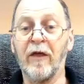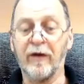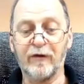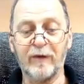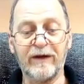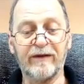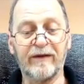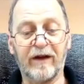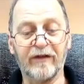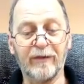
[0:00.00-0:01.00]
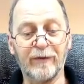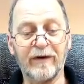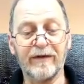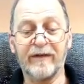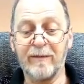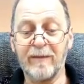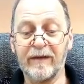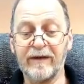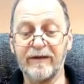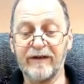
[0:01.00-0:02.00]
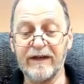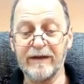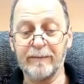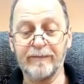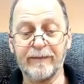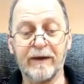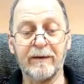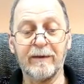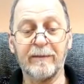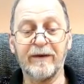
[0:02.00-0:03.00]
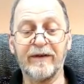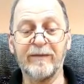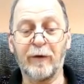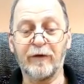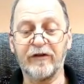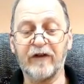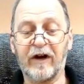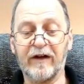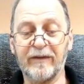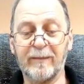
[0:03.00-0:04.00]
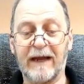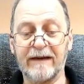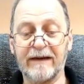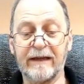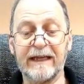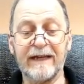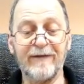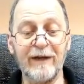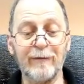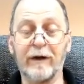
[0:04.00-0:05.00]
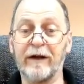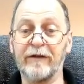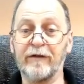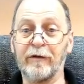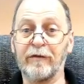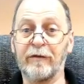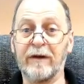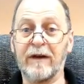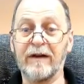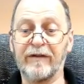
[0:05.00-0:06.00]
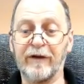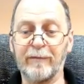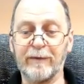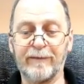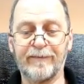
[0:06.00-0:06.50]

The twins are surprised their mother has seen them. Mrs. Pottage asks Pat if he would like to look through the telescope.